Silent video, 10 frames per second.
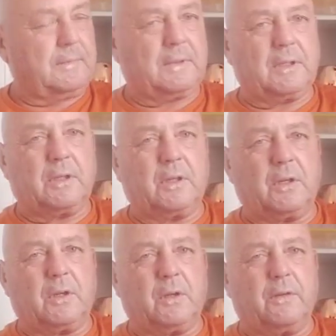A
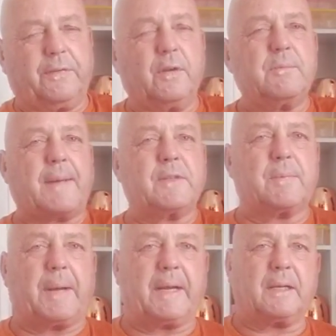few
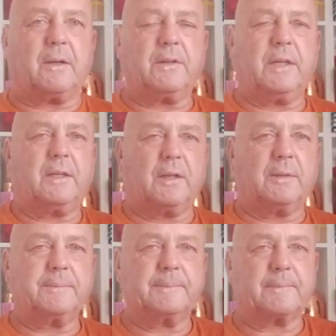months back, I did
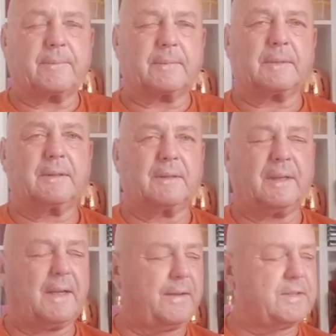
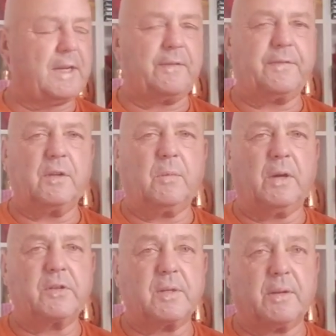say a few
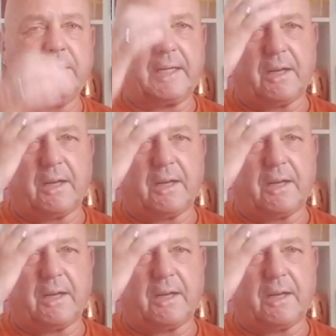words and I did